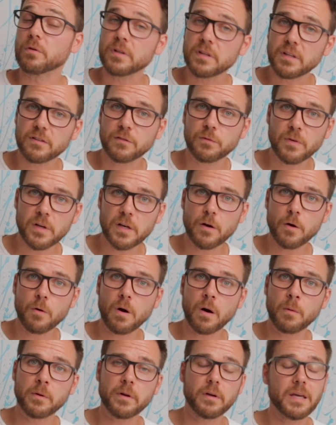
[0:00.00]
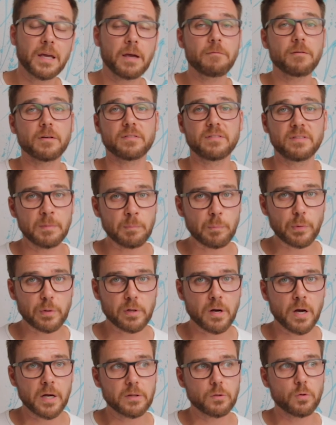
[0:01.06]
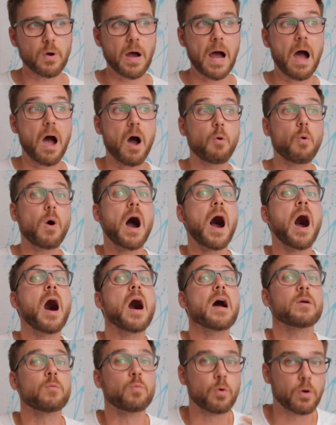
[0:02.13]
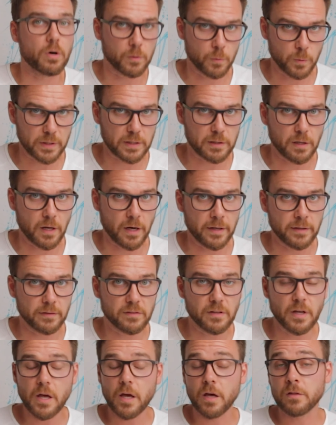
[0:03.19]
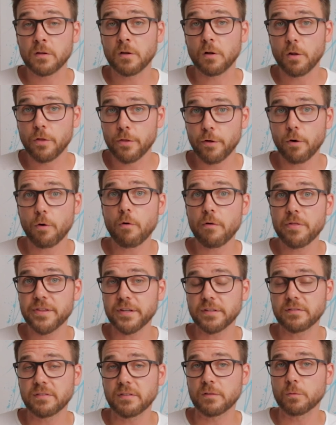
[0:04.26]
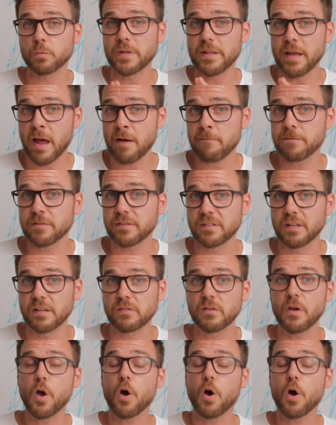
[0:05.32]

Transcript: in this video, I want to give a simple guide to how I work with clients. And although this is with emphasis